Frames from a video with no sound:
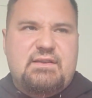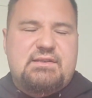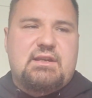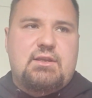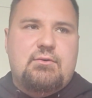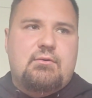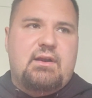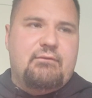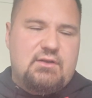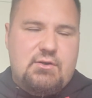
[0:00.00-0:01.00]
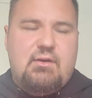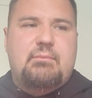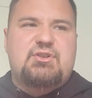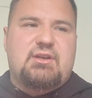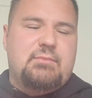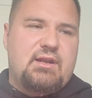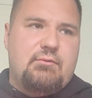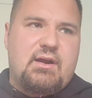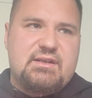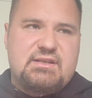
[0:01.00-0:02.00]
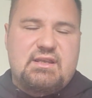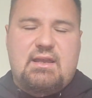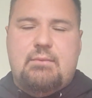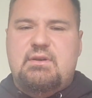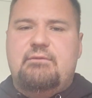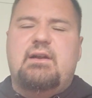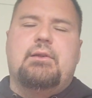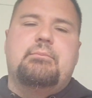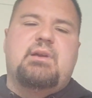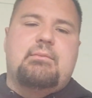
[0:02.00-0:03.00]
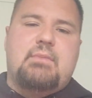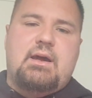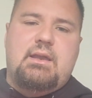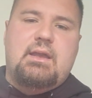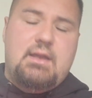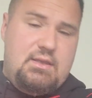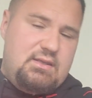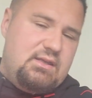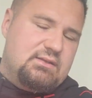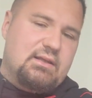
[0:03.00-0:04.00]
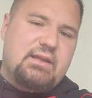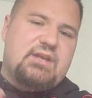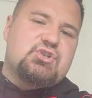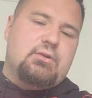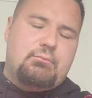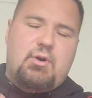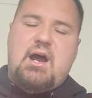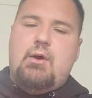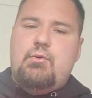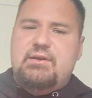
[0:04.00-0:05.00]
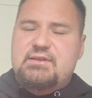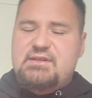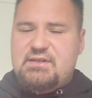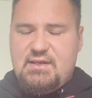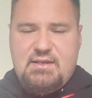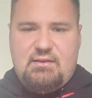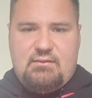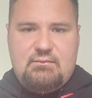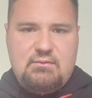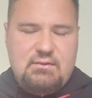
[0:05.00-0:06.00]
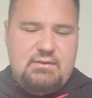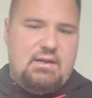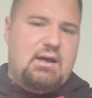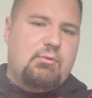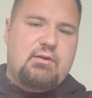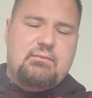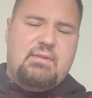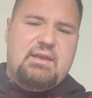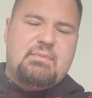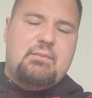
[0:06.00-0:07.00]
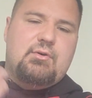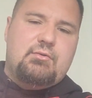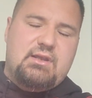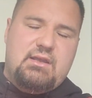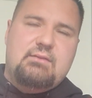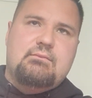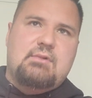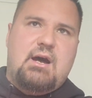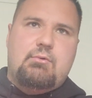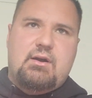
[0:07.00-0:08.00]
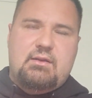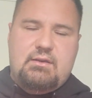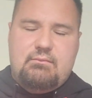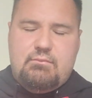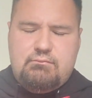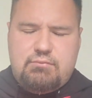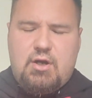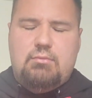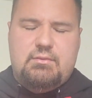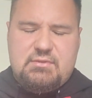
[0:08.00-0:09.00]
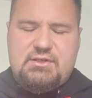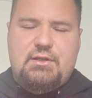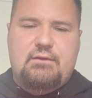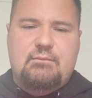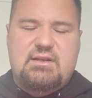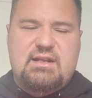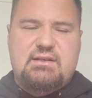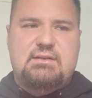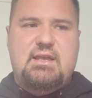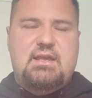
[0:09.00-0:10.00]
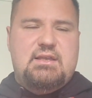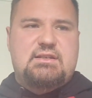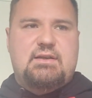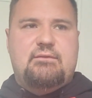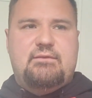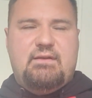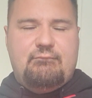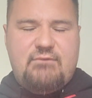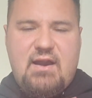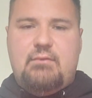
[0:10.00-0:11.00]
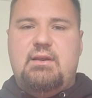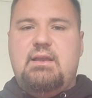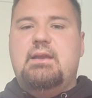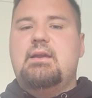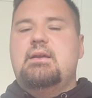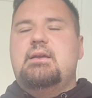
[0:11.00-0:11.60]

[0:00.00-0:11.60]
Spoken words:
secure. Even though I'm a Gemini rising, I'm developing my intellectual prowess, my memory, how I problem solve. But then something very